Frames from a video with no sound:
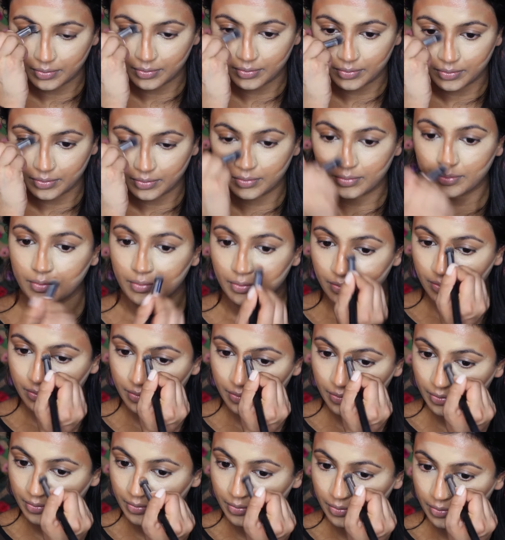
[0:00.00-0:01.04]
And I'm also
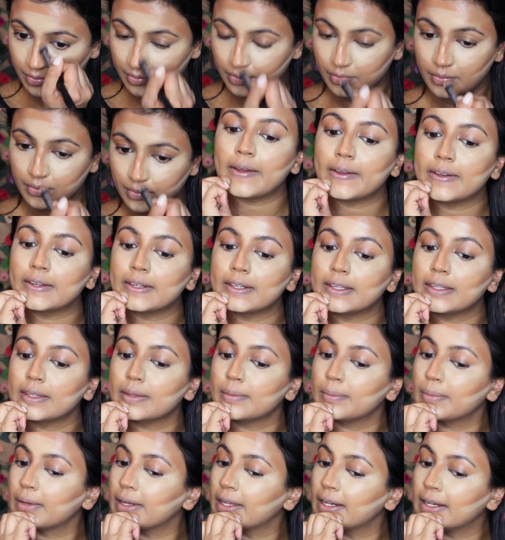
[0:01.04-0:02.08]
going to take
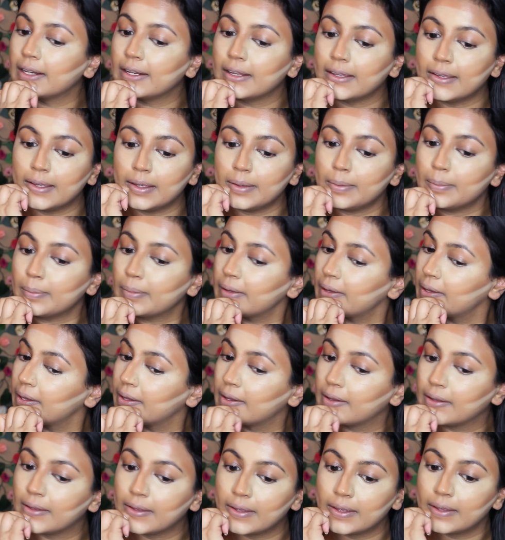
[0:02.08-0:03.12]
underneath my lip
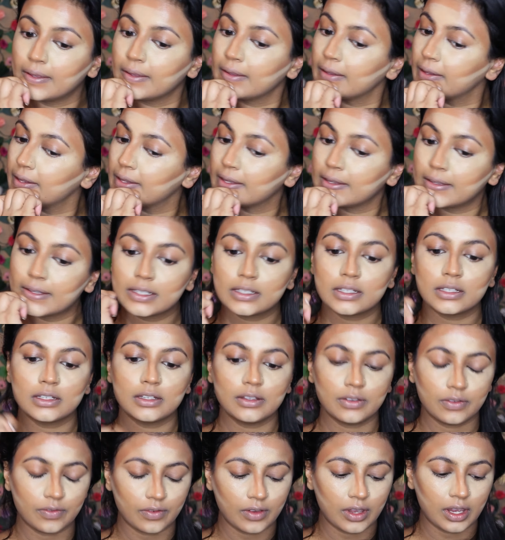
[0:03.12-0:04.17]
to
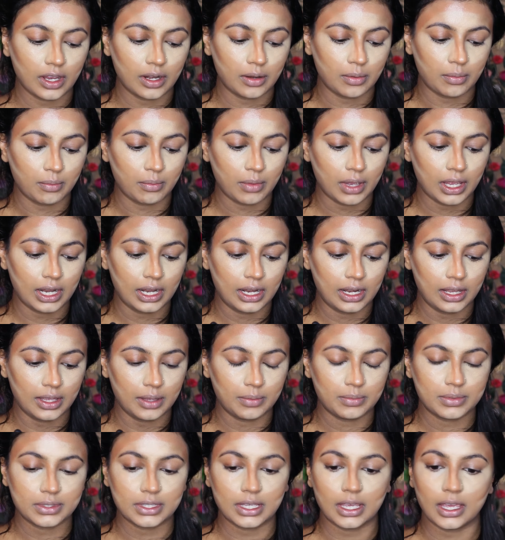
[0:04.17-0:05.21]
define my
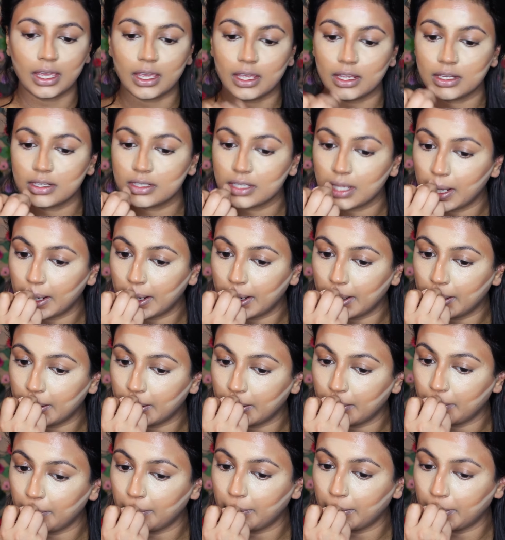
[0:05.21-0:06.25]
lips and
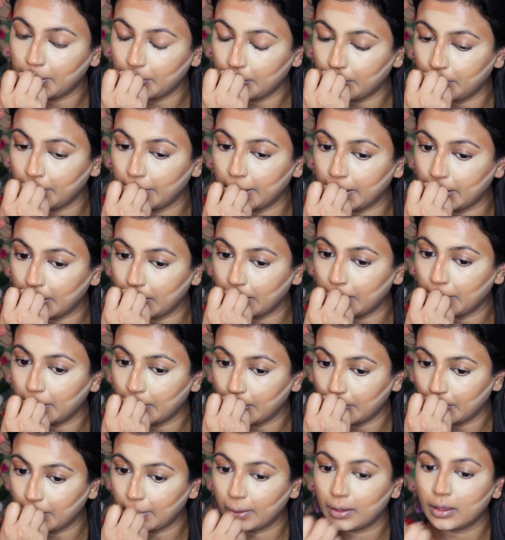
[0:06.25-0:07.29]
in between
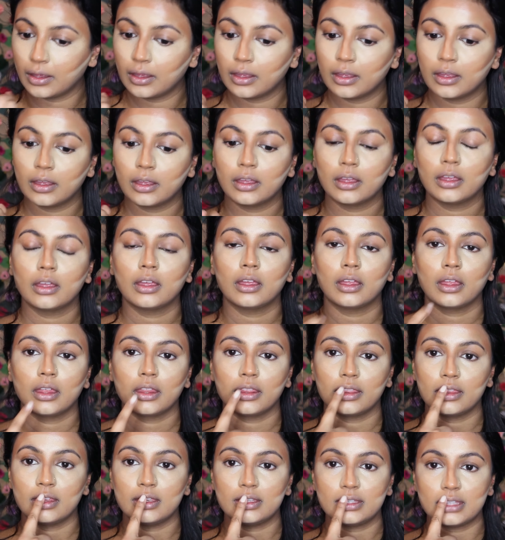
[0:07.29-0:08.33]

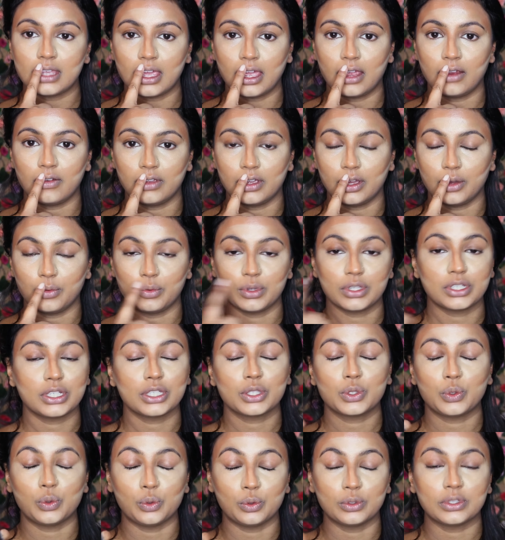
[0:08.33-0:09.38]
this area, which
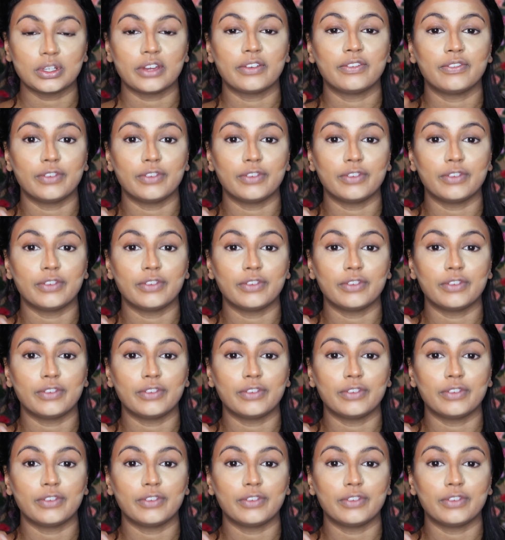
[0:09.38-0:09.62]
is called a